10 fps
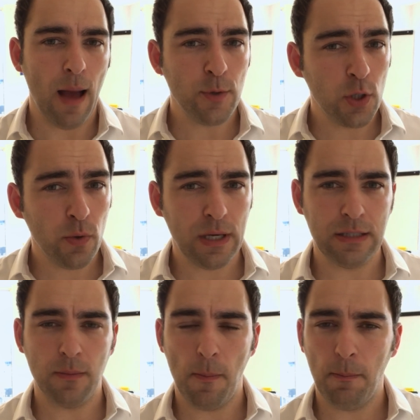I'm sure
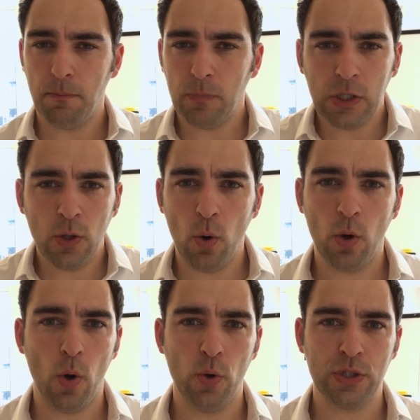that your
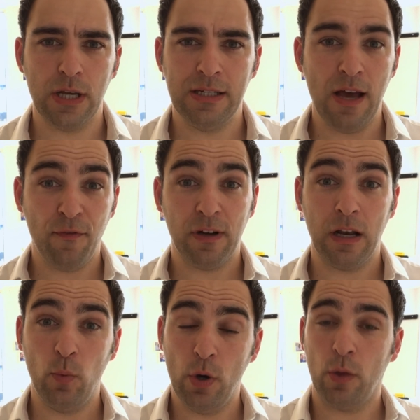goals are
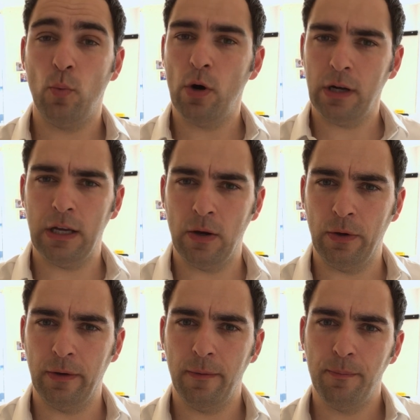definitely worth working
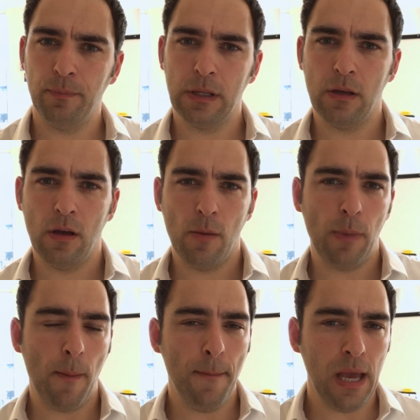on,
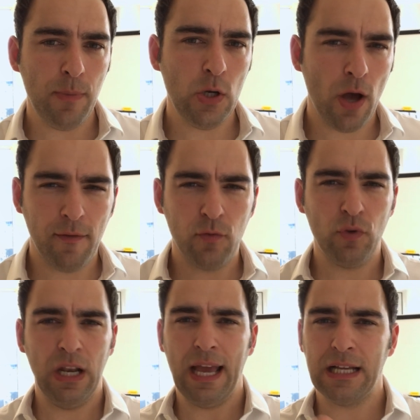but maybe you haven't
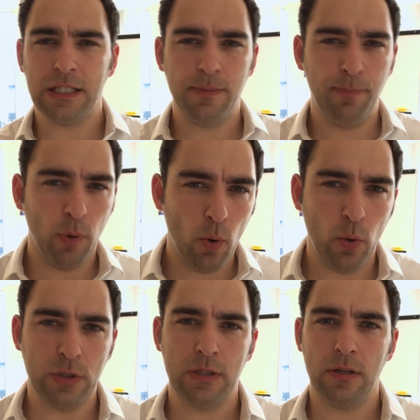really
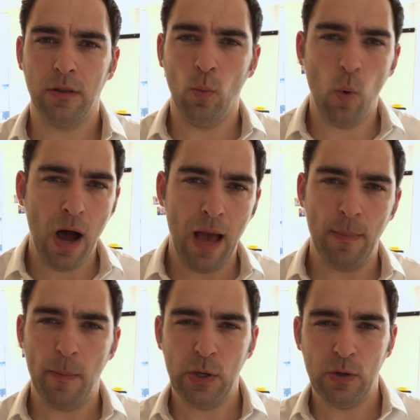explored the why.
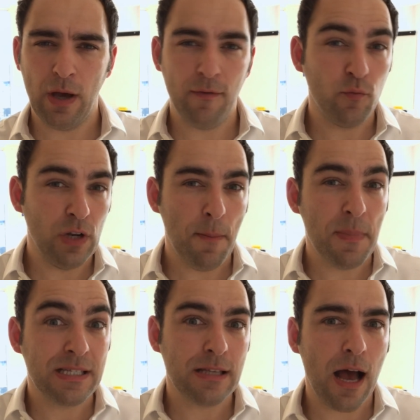Maybe you haven't really
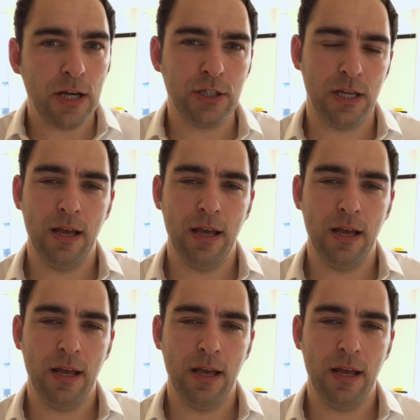massaged